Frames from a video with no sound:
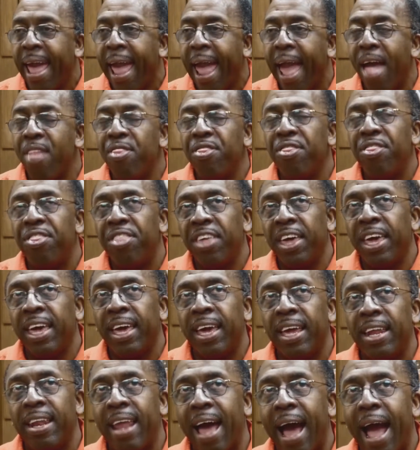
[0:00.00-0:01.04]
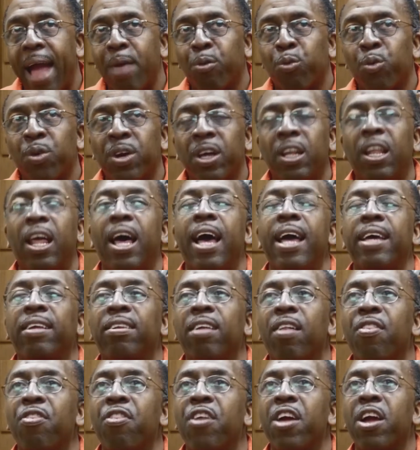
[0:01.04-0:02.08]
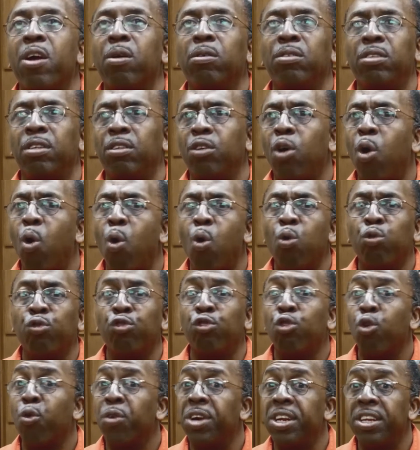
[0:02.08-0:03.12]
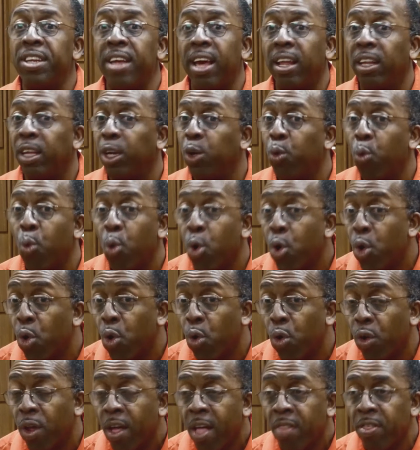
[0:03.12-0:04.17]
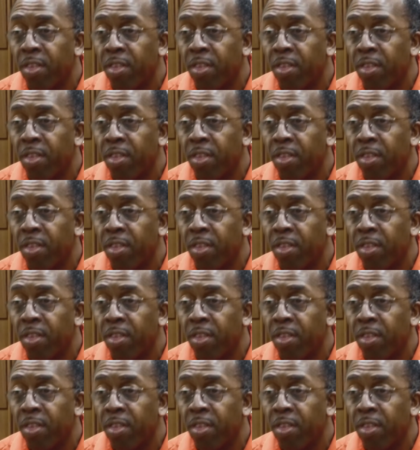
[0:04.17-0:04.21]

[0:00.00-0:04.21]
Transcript: And then I realized that there was this whole storytelling world,